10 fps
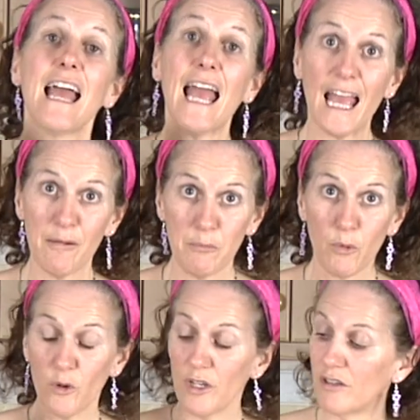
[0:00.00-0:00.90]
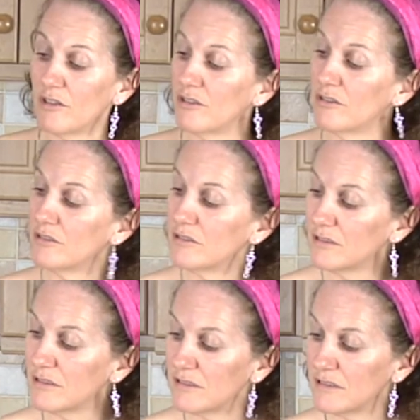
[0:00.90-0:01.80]
hemp oil,
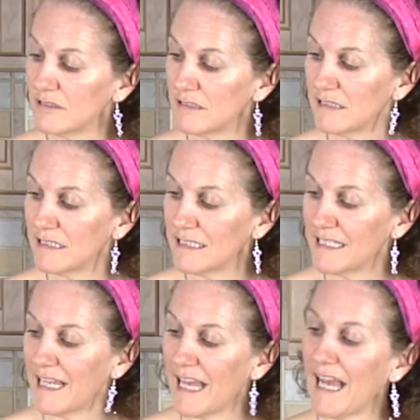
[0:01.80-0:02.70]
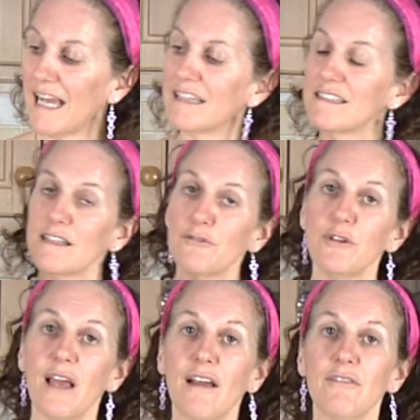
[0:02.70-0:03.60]
and if
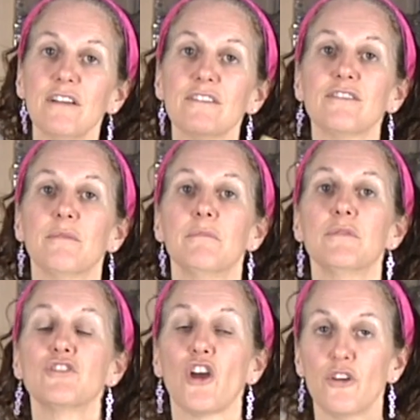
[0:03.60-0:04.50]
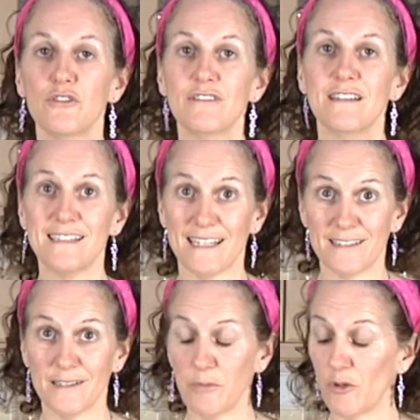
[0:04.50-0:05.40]
you have it, some toasted
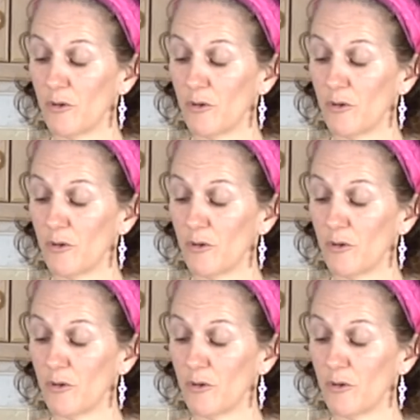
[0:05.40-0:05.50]
sesame